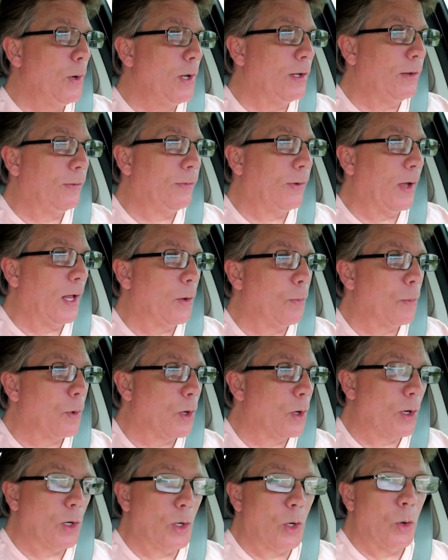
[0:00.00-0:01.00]
We decided
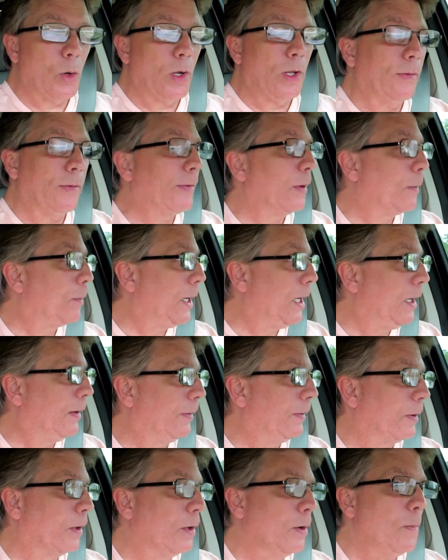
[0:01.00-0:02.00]
we're going to go get some
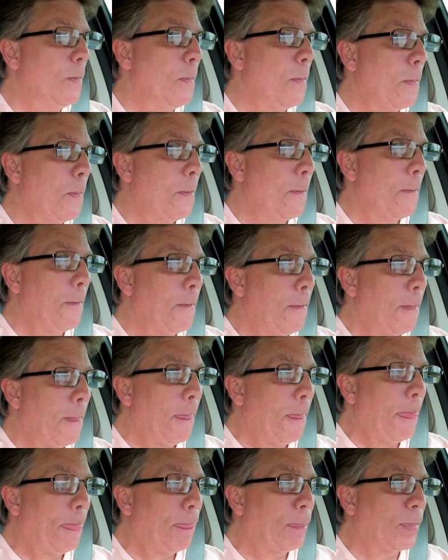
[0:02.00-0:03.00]
pizza,
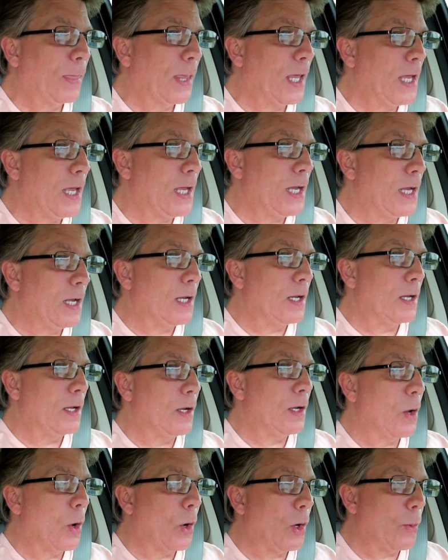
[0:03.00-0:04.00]

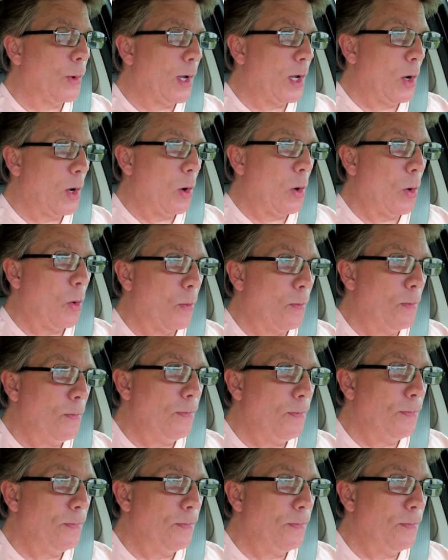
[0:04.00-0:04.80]
and on the way home.